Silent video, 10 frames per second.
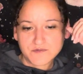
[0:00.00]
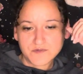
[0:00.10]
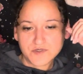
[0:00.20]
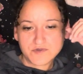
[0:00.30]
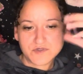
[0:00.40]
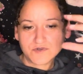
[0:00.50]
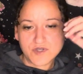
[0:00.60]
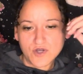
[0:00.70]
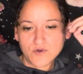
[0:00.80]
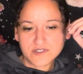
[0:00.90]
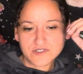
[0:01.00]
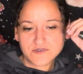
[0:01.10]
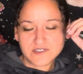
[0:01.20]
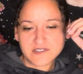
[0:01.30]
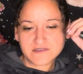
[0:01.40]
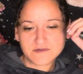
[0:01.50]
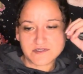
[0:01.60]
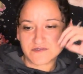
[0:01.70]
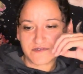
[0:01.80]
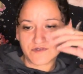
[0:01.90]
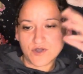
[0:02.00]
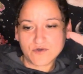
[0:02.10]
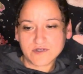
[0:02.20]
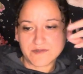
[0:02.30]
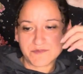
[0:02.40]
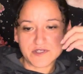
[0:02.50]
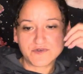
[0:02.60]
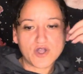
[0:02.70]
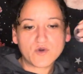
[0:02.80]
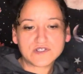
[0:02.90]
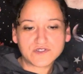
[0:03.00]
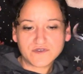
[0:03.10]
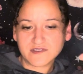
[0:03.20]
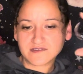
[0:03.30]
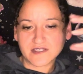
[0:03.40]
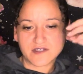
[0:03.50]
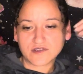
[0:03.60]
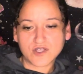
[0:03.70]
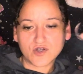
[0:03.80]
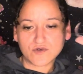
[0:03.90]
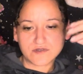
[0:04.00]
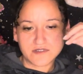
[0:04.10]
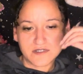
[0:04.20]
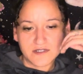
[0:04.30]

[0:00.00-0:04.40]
You go and do this because you go and do this, like, alone.